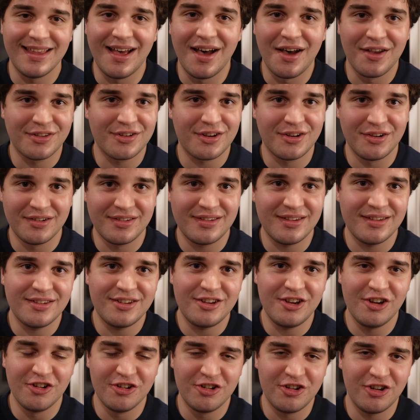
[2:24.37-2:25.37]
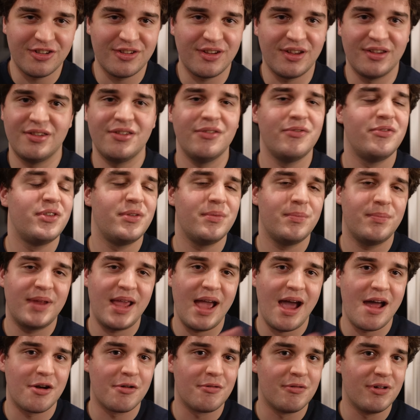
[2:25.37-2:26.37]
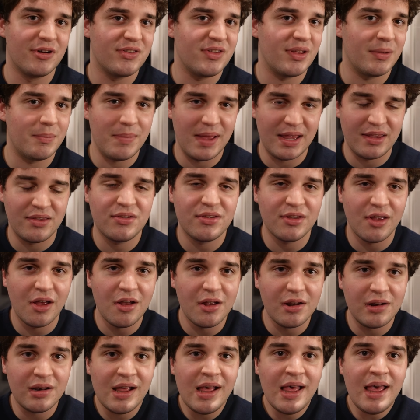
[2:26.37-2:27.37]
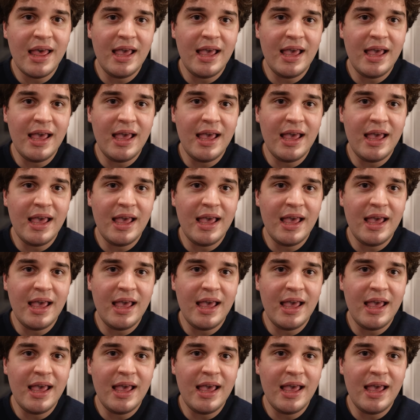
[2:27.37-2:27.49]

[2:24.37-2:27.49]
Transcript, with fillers: the Oscars this year just because of categories like Best Song.